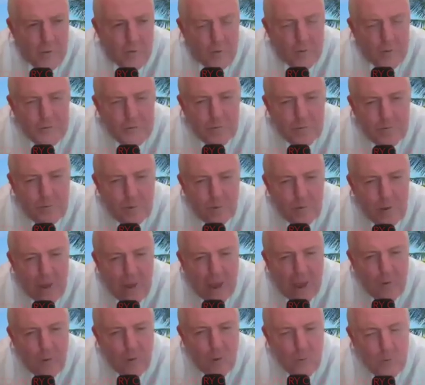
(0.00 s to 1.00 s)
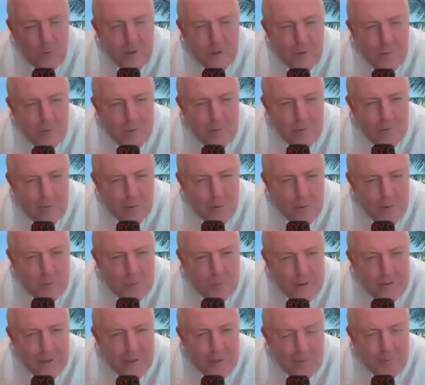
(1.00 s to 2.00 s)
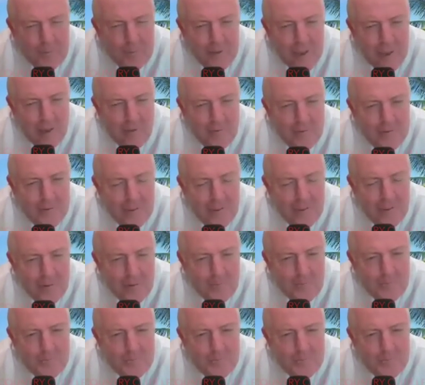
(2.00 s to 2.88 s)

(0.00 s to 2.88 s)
was the first, how old were you when you first picked up a golf club?